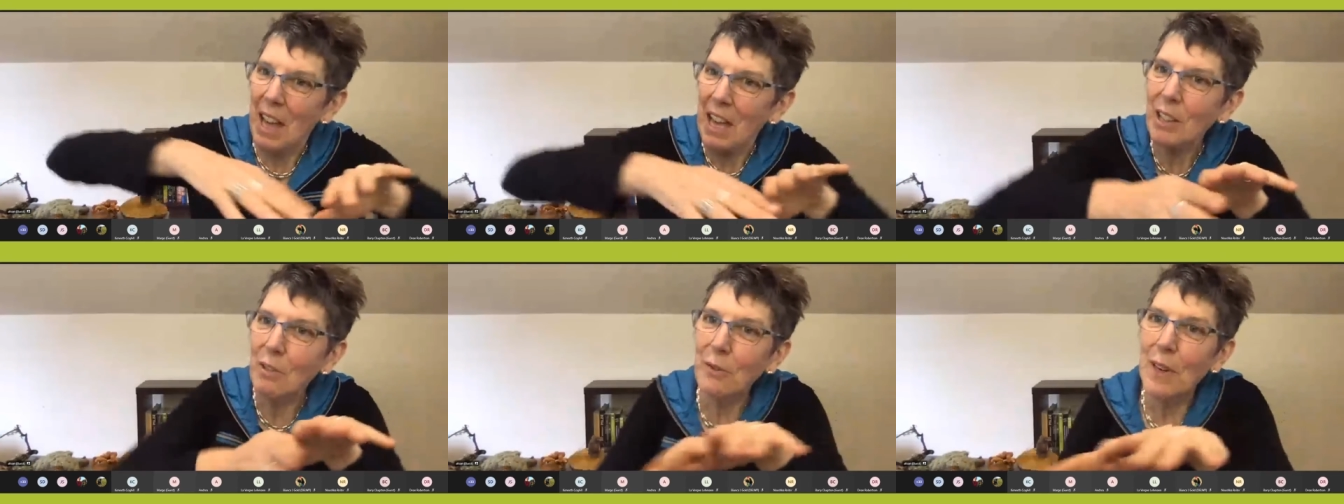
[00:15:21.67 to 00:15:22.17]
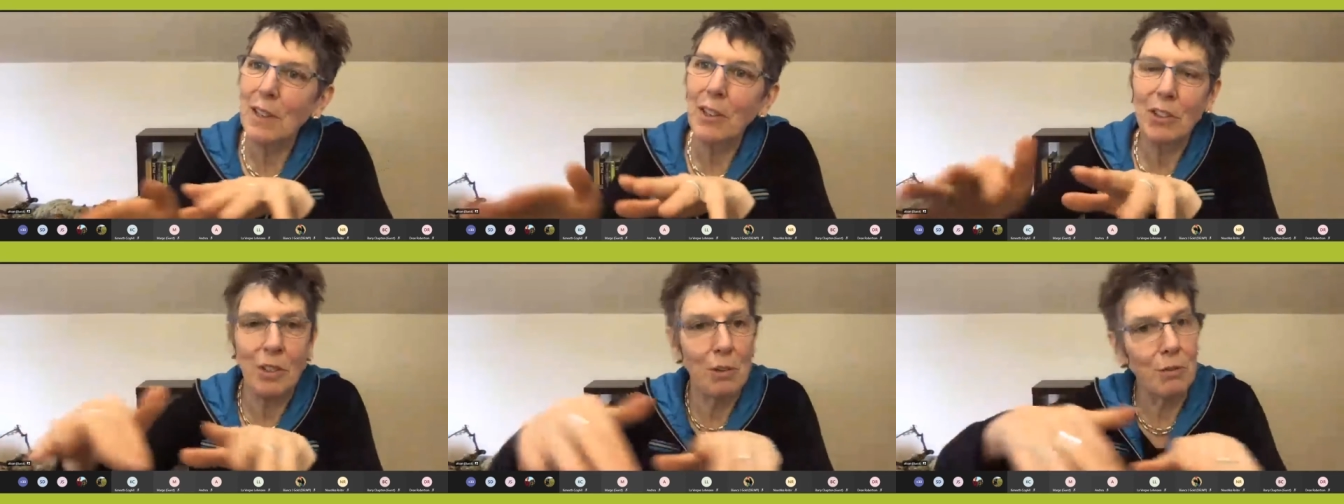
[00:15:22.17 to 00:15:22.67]
And the
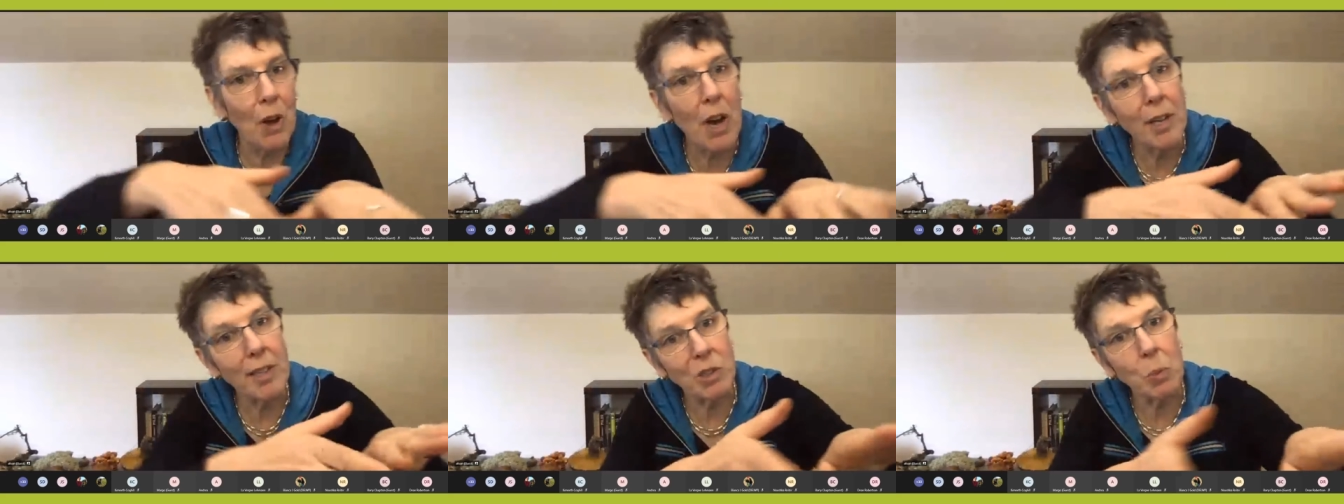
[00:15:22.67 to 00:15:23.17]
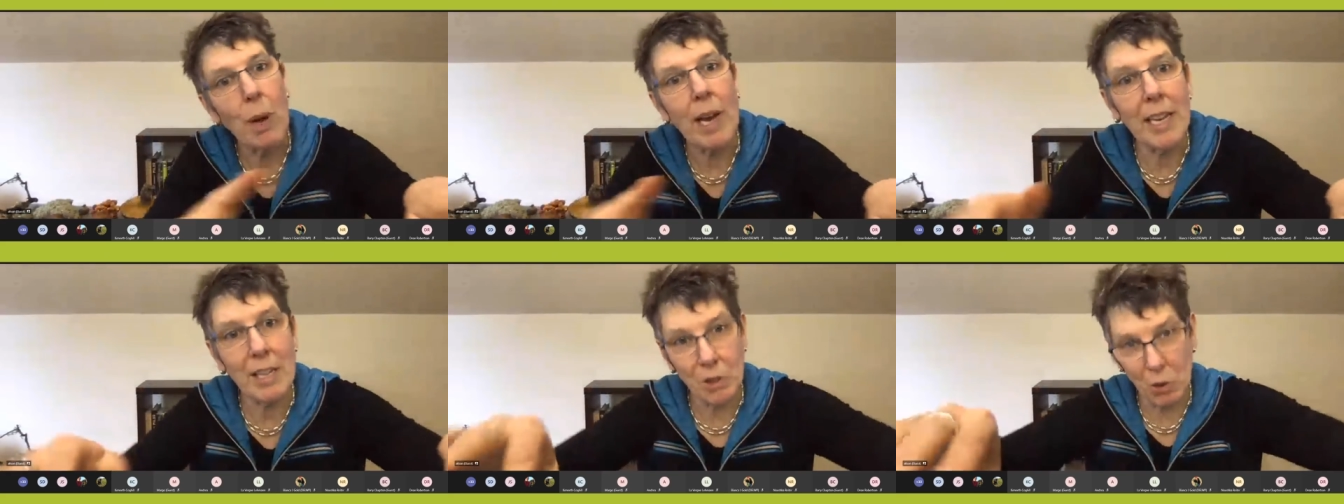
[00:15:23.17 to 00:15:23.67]
fungus can find its
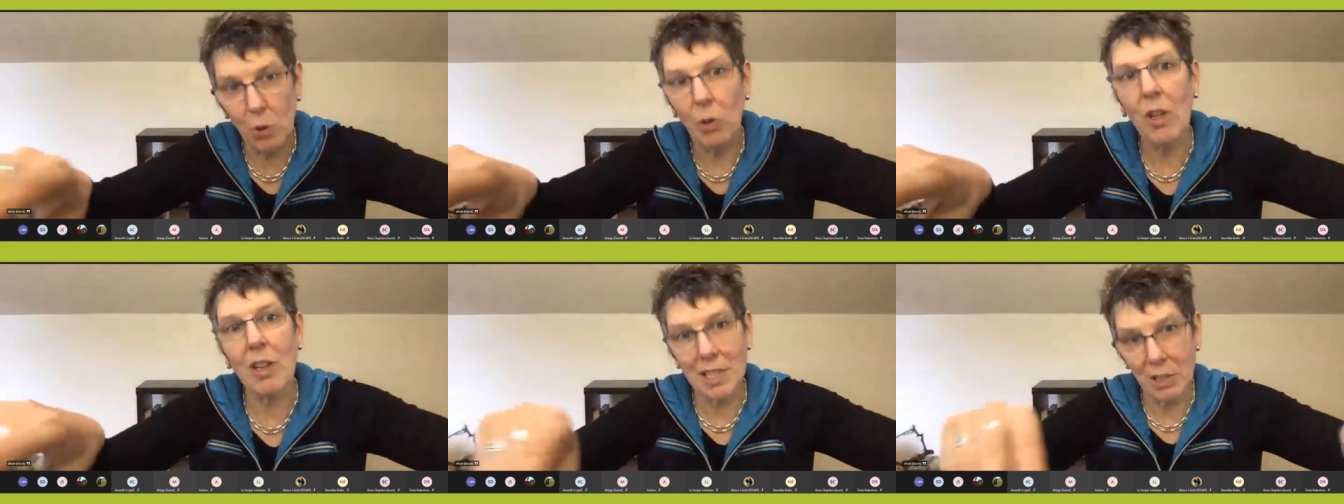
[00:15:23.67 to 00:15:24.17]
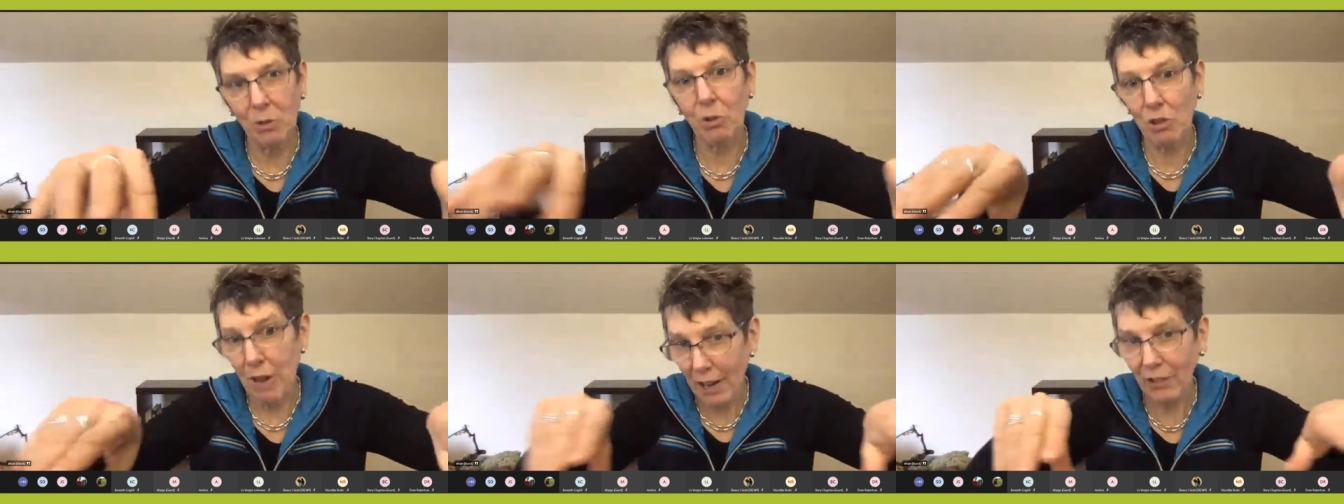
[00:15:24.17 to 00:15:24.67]
way into all those little
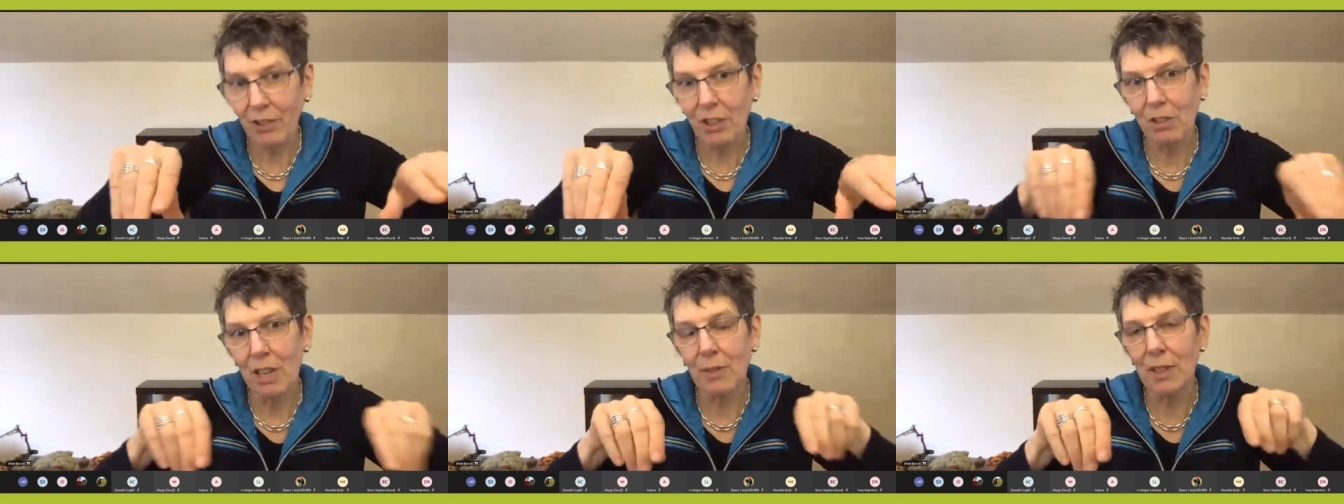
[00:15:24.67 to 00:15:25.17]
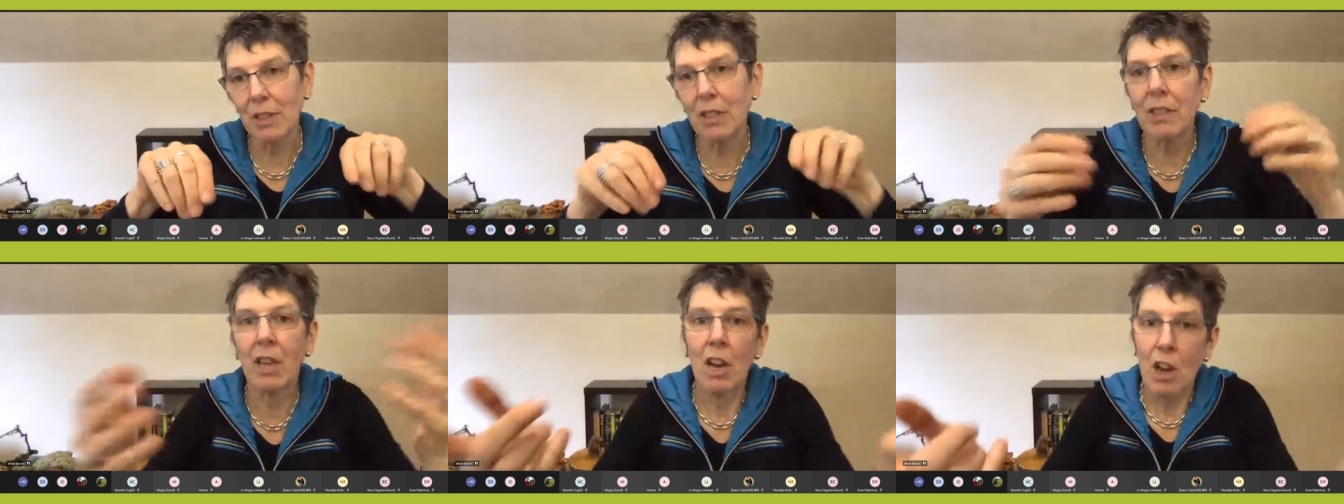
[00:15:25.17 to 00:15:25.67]
cracks and
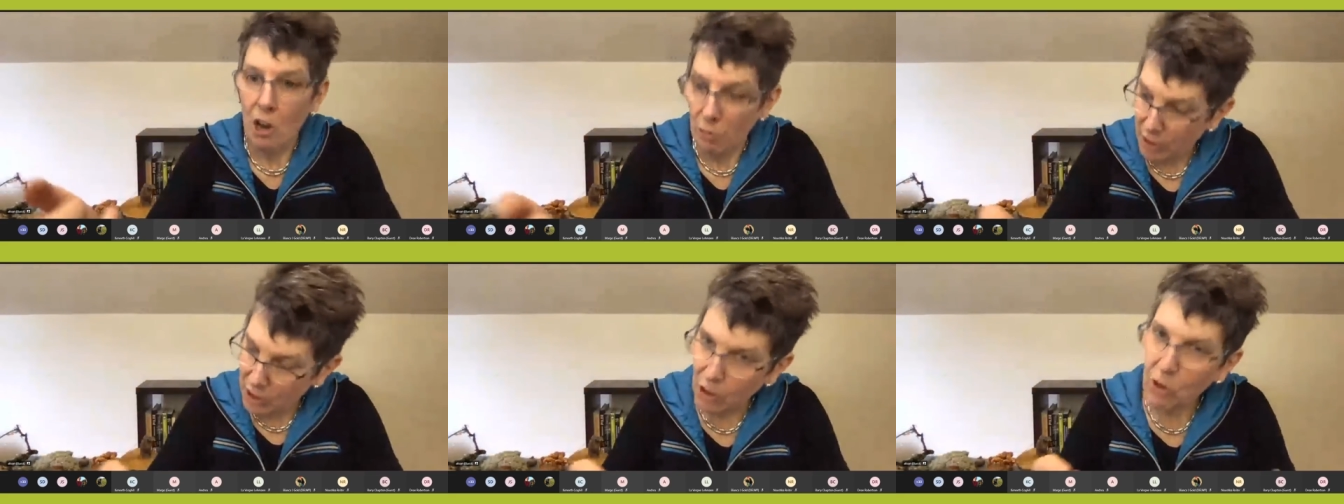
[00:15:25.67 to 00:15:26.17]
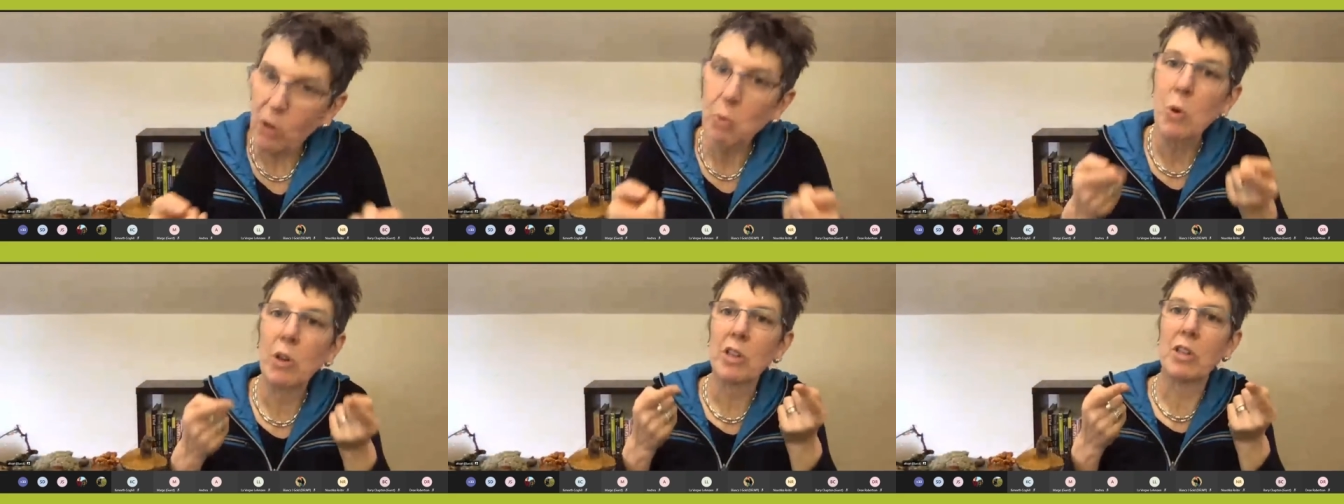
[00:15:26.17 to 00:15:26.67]
crevices, return
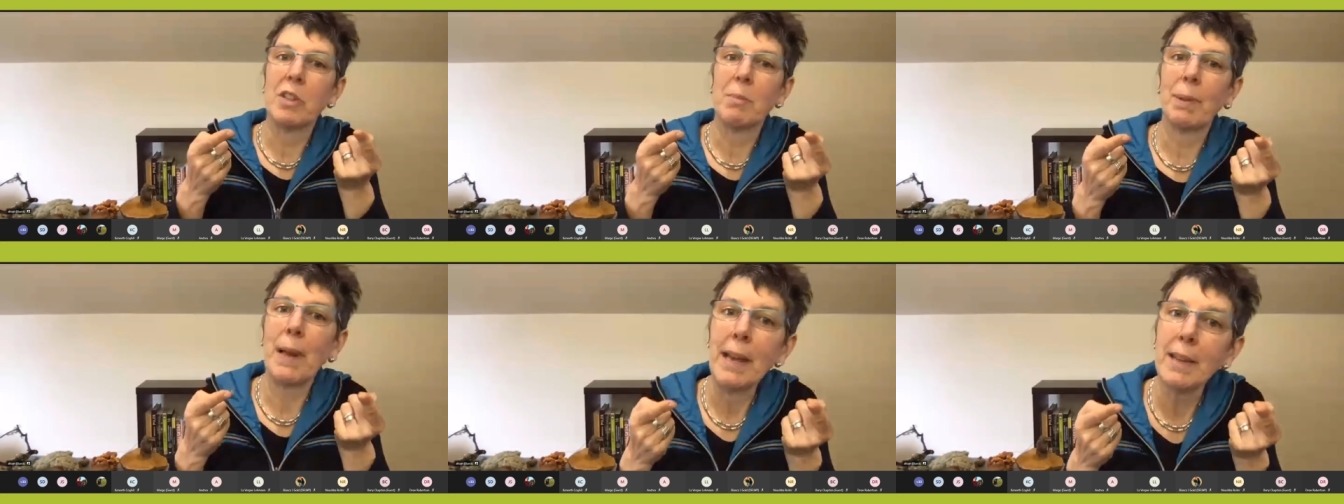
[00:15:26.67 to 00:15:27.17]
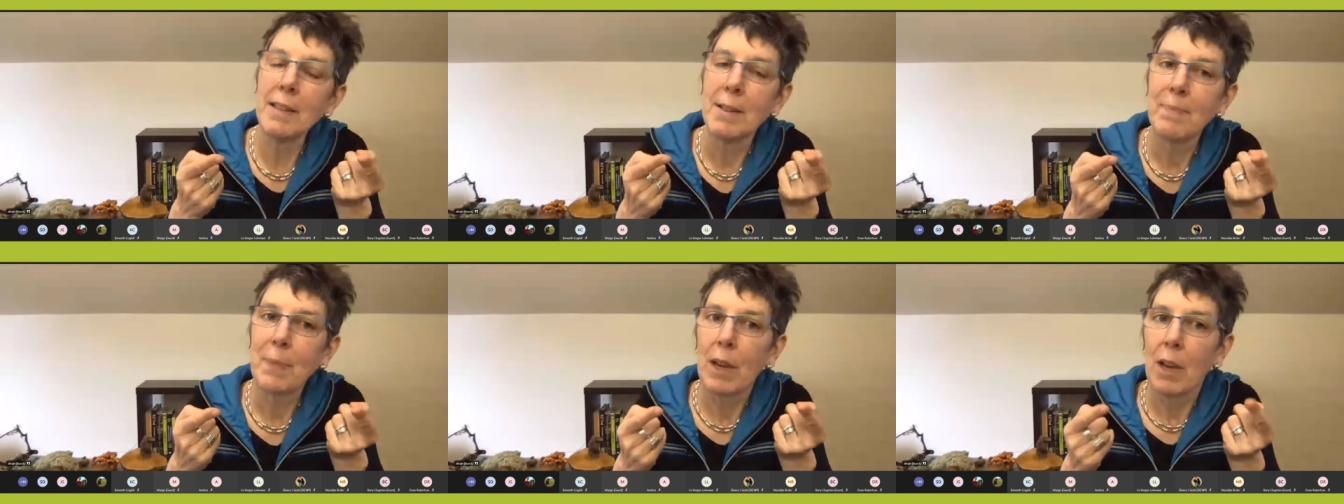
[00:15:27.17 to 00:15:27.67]
water to the plant,